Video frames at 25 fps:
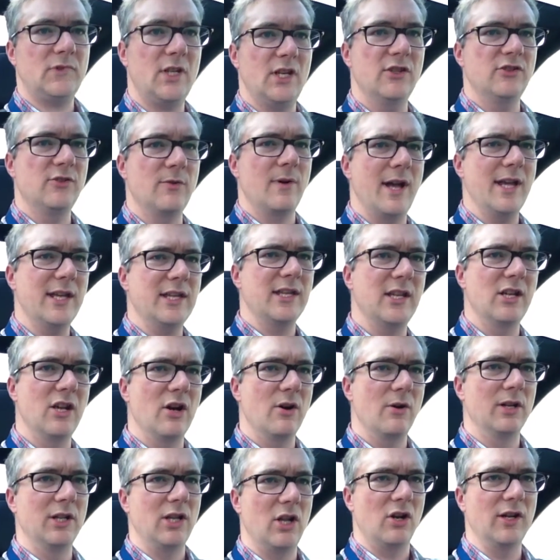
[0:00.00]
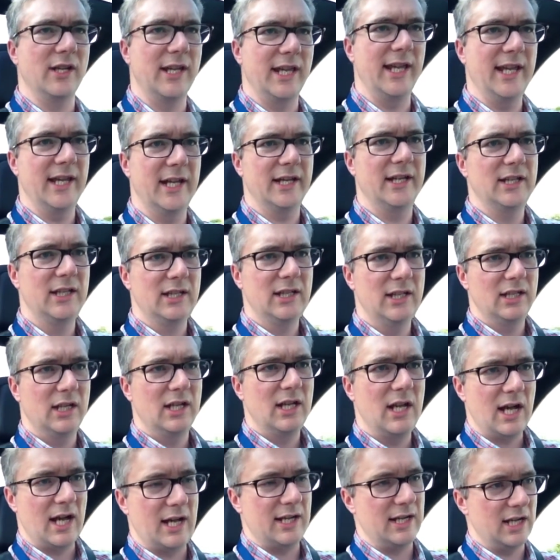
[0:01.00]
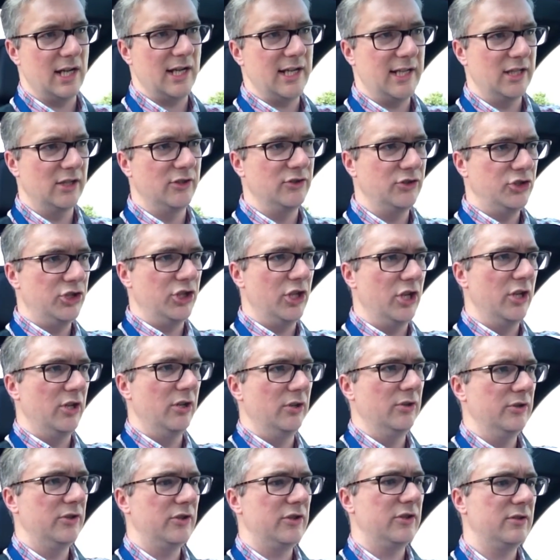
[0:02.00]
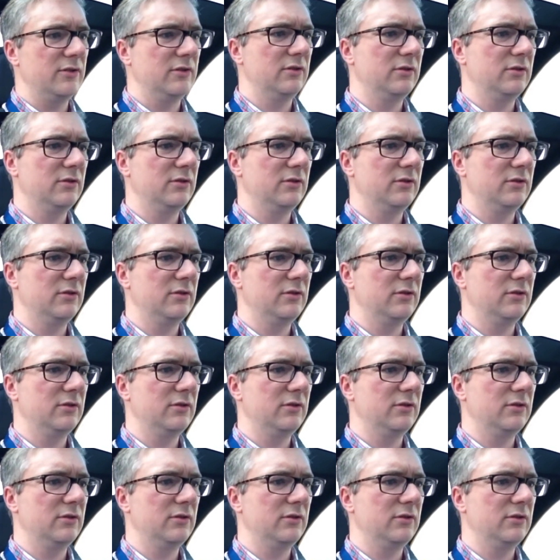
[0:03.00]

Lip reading: So I can go along here and I can choose